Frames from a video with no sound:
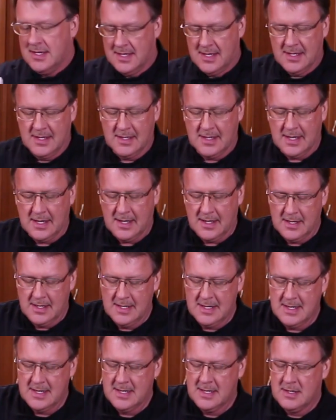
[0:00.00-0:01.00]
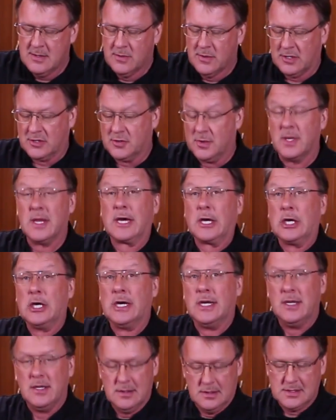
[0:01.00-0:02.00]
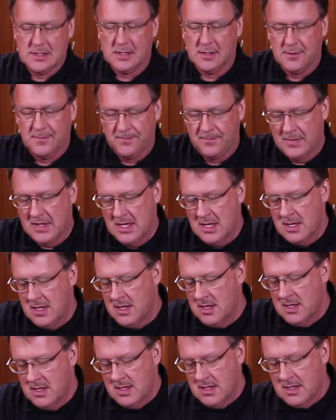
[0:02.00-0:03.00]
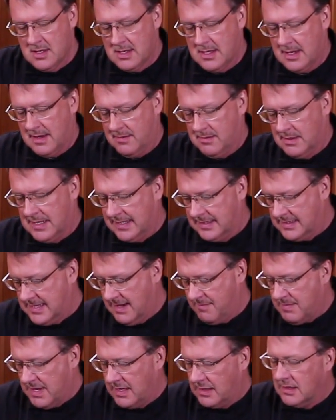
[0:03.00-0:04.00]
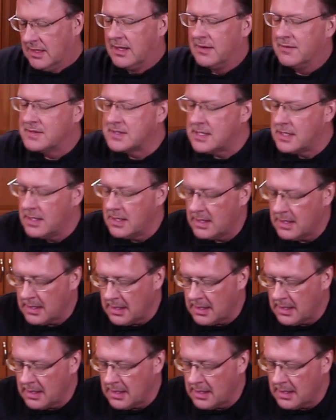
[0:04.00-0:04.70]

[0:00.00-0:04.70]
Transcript: and works really good. So yeah, I like to have my gloves.